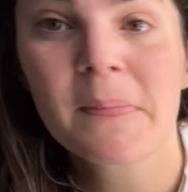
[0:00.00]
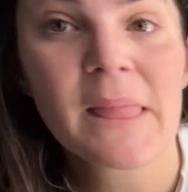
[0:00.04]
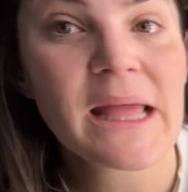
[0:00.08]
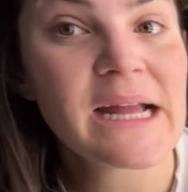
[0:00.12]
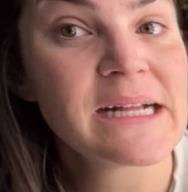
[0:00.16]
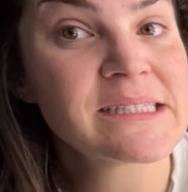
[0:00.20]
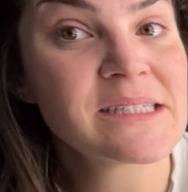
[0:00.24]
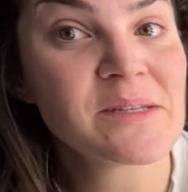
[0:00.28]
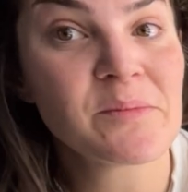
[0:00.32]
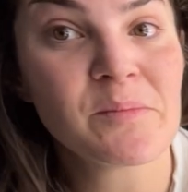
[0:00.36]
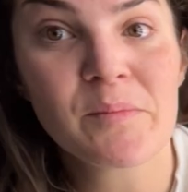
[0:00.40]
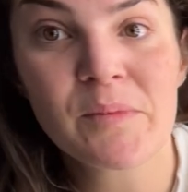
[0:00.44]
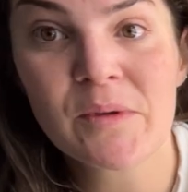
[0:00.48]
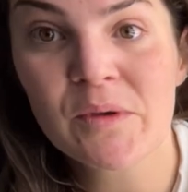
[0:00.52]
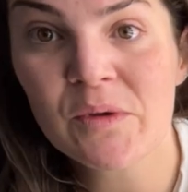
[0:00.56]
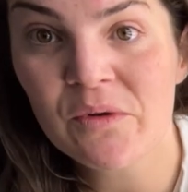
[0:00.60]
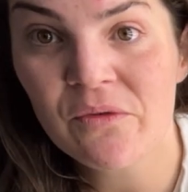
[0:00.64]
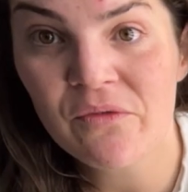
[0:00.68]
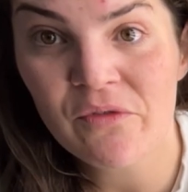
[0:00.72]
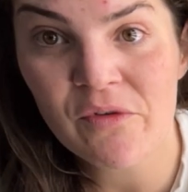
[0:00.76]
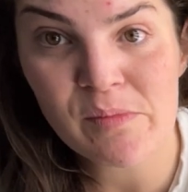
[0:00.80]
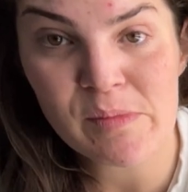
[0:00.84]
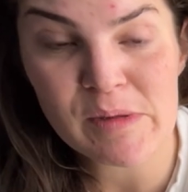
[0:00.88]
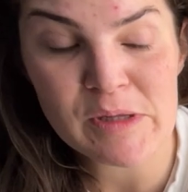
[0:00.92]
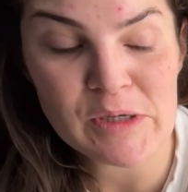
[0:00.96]
Had some
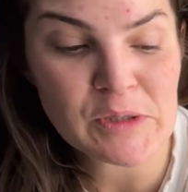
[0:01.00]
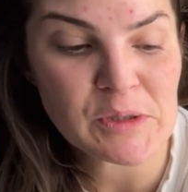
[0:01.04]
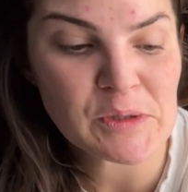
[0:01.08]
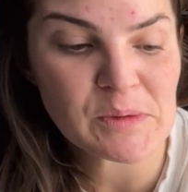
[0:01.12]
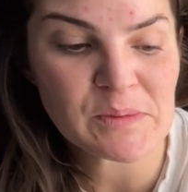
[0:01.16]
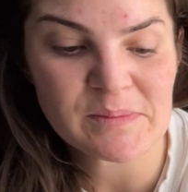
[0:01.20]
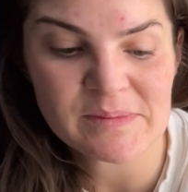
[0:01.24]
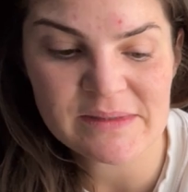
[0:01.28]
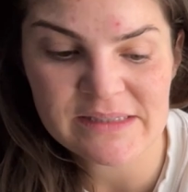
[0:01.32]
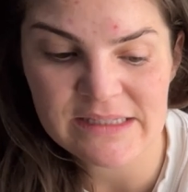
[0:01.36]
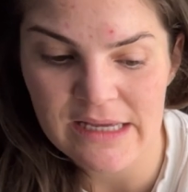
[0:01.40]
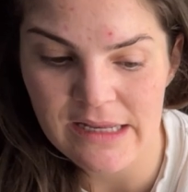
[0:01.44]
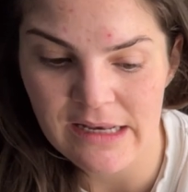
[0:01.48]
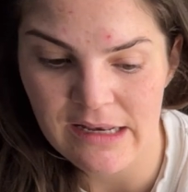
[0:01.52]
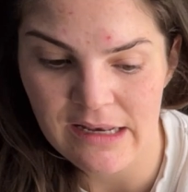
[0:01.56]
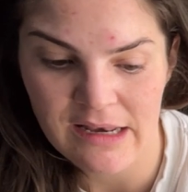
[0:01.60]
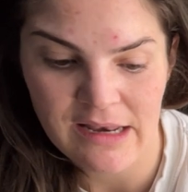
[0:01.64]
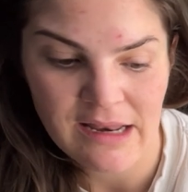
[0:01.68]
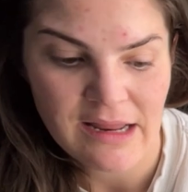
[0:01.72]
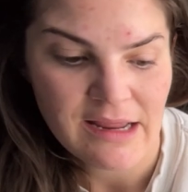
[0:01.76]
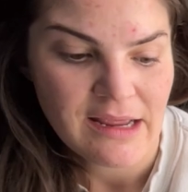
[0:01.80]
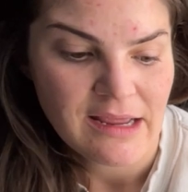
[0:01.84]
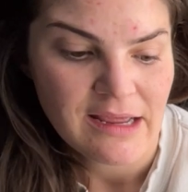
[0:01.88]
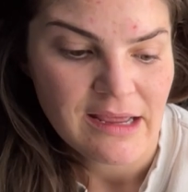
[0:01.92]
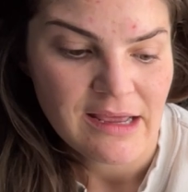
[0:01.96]
beautiful blooms, and
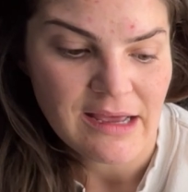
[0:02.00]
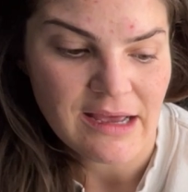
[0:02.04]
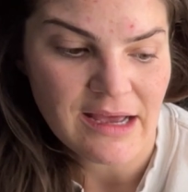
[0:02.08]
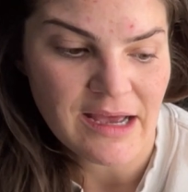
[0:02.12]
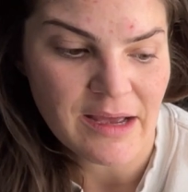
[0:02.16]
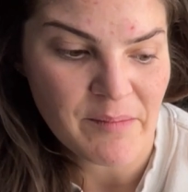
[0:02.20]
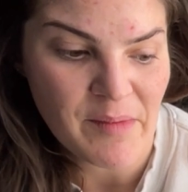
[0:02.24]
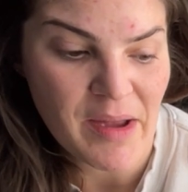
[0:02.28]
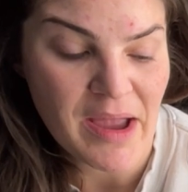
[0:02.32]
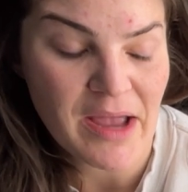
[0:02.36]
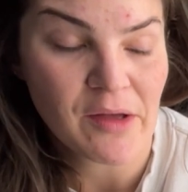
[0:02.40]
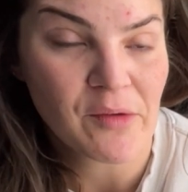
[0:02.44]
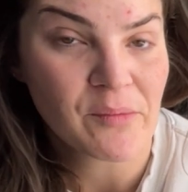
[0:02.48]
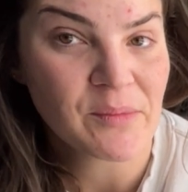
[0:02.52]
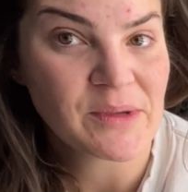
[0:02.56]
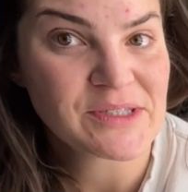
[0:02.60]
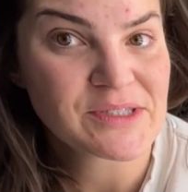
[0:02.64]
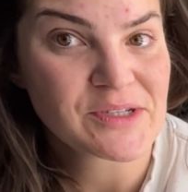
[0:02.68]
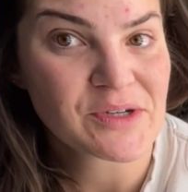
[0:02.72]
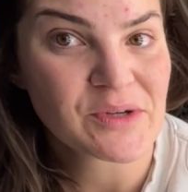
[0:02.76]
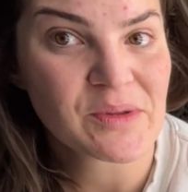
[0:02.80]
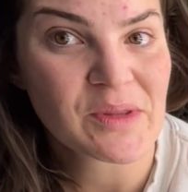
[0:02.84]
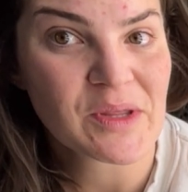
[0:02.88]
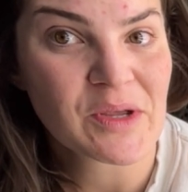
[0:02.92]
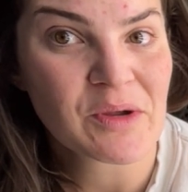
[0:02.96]
I'll be
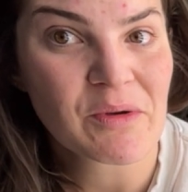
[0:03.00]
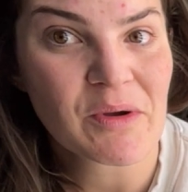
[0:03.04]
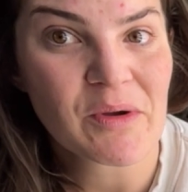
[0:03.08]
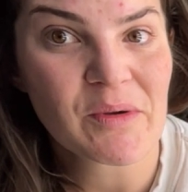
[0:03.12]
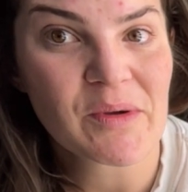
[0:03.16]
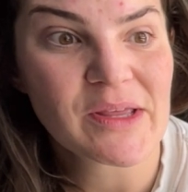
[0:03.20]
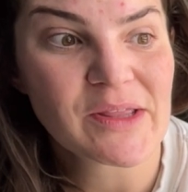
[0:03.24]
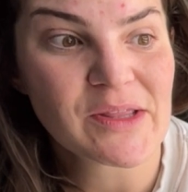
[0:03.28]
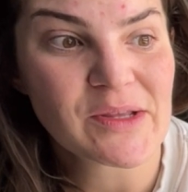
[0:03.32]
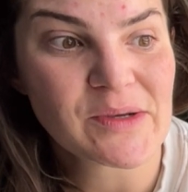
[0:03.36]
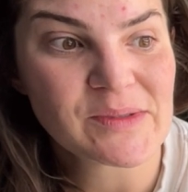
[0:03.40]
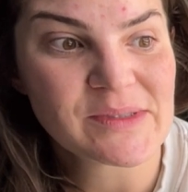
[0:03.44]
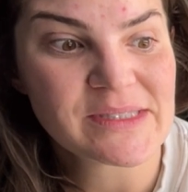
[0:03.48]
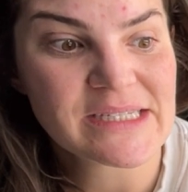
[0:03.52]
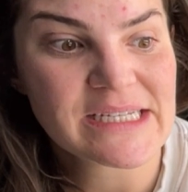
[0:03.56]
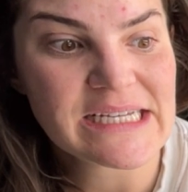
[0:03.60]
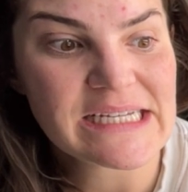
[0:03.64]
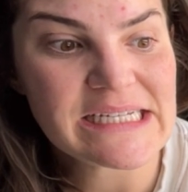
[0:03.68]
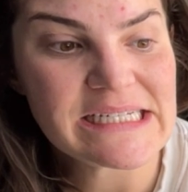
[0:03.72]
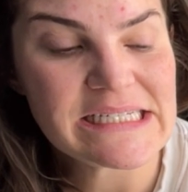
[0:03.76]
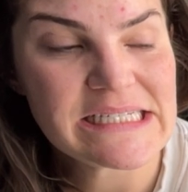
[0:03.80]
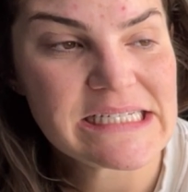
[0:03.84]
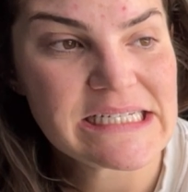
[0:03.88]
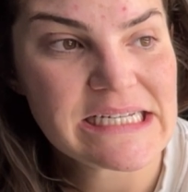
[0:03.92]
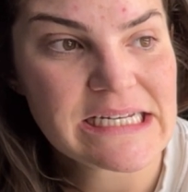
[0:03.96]
certainly growing those
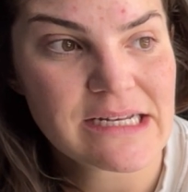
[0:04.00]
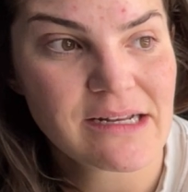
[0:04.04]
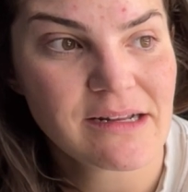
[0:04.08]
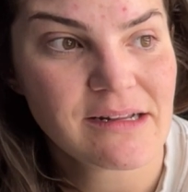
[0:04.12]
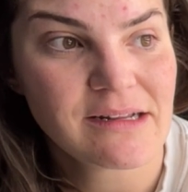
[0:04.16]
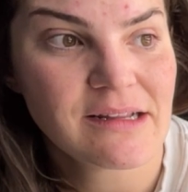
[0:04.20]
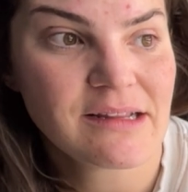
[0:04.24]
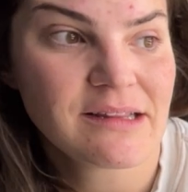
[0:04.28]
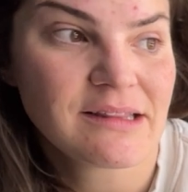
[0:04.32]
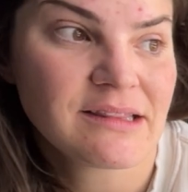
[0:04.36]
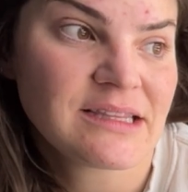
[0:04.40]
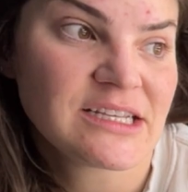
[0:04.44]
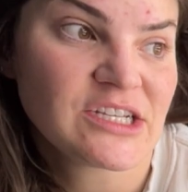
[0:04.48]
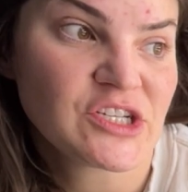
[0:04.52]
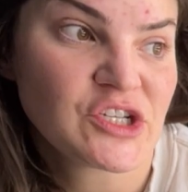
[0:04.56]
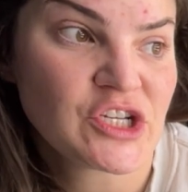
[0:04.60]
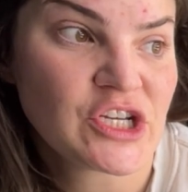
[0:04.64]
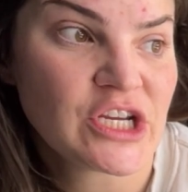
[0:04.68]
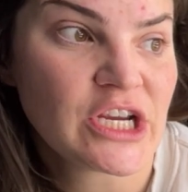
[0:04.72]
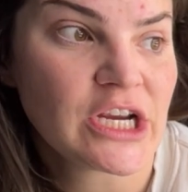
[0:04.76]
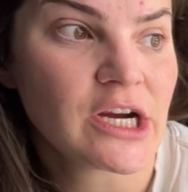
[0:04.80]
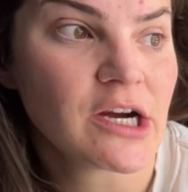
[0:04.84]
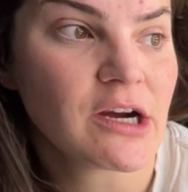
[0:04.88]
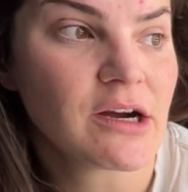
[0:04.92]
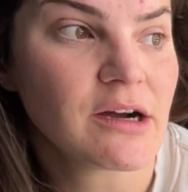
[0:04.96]
again this
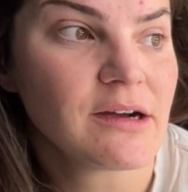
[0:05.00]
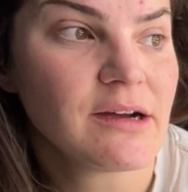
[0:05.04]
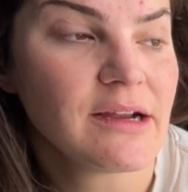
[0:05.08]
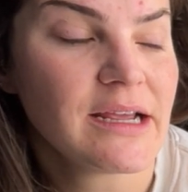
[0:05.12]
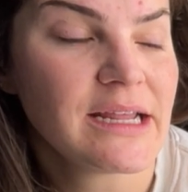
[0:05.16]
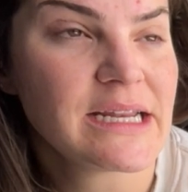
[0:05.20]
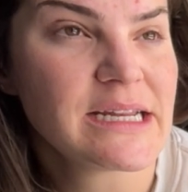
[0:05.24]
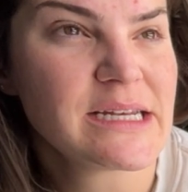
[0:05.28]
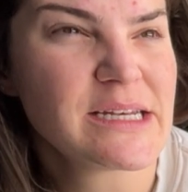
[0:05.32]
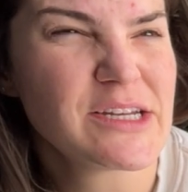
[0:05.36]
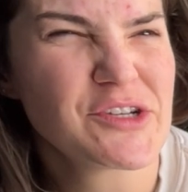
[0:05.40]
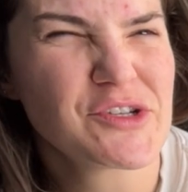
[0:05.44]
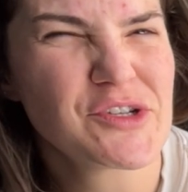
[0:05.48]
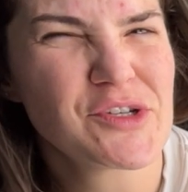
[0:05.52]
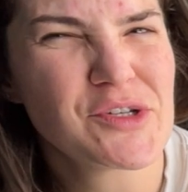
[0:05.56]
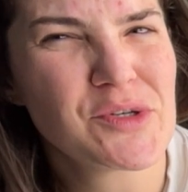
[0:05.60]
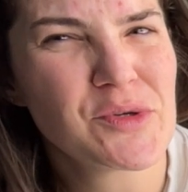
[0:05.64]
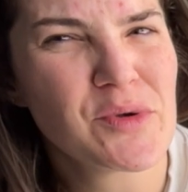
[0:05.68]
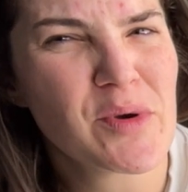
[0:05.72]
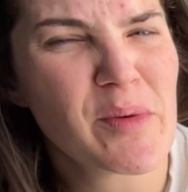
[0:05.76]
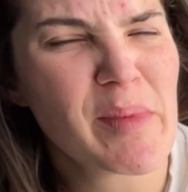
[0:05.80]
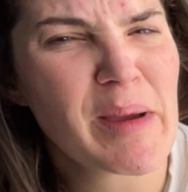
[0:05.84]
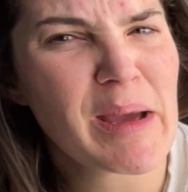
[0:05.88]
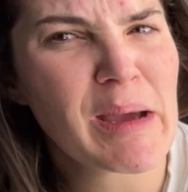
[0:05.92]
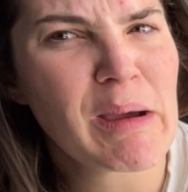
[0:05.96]
year, in addition
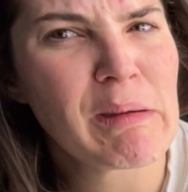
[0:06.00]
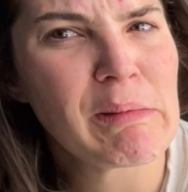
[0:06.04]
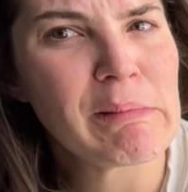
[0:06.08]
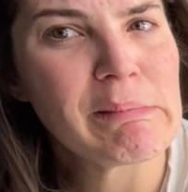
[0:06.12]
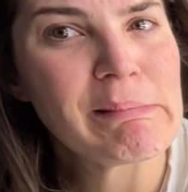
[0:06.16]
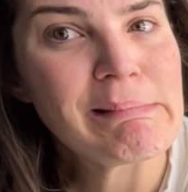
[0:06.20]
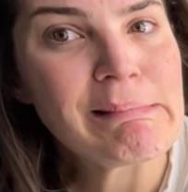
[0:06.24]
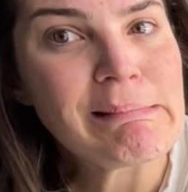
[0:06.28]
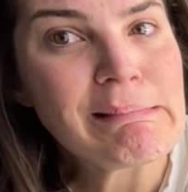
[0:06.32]
to about,